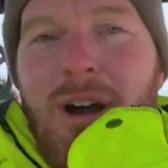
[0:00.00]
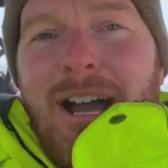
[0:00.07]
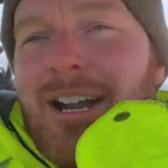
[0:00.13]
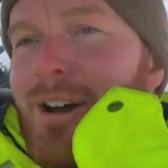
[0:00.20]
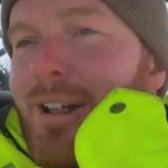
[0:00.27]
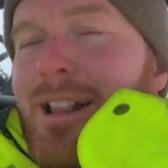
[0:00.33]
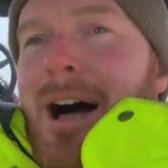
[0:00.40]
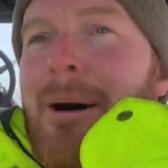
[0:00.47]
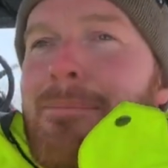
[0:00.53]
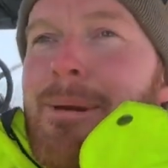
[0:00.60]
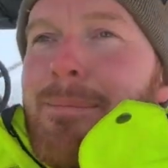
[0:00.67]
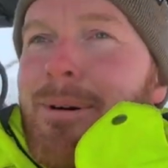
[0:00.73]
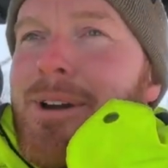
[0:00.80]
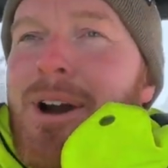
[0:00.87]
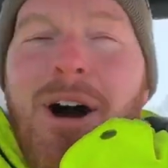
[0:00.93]
I know a lot of
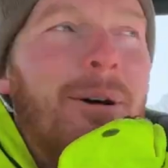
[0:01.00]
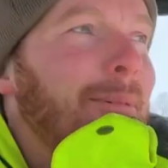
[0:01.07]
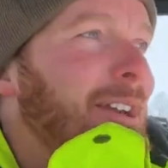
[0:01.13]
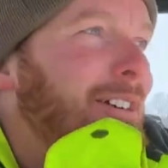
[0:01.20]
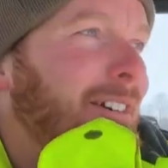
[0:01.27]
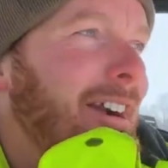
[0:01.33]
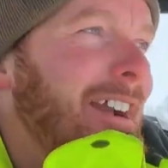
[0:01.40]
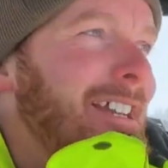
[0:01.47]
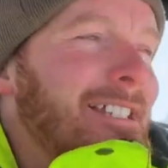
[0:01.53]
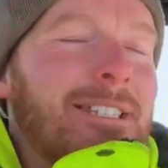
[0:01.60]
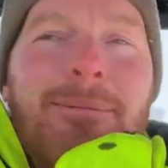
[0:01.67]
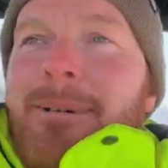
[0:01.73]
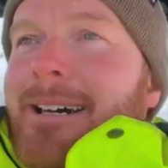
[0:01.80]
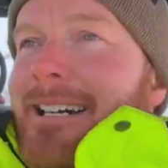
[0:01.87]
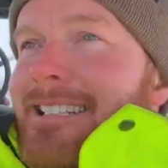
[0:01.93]
people call me crazy, but